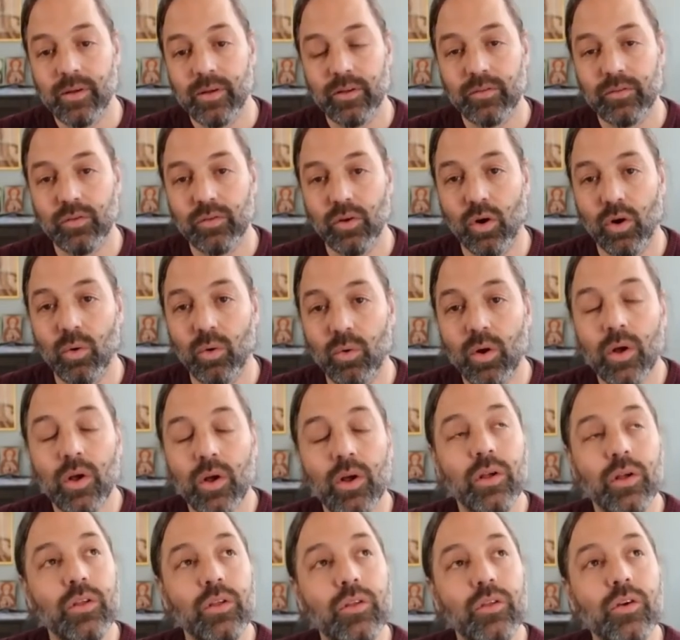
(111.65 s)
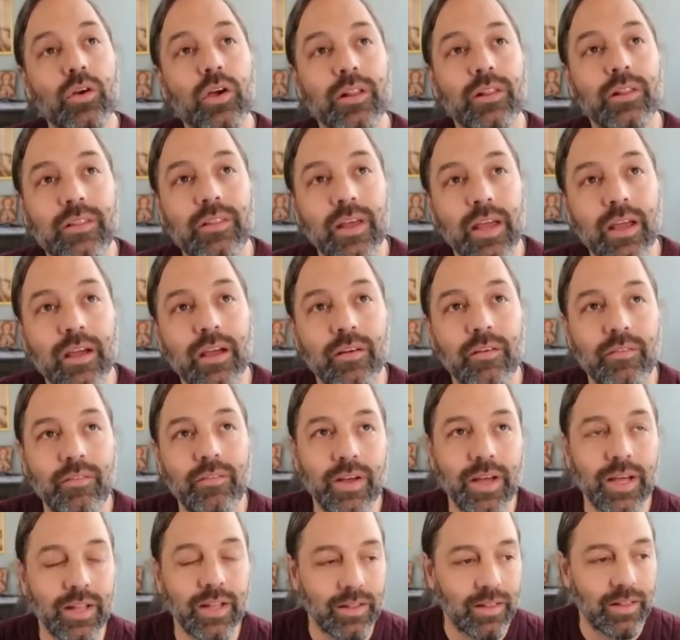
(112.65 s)
So you could think of
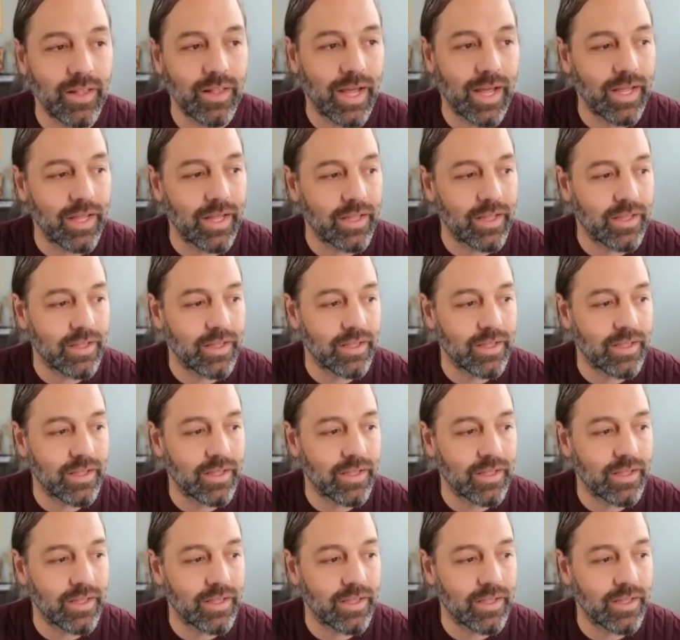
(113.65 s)
it like,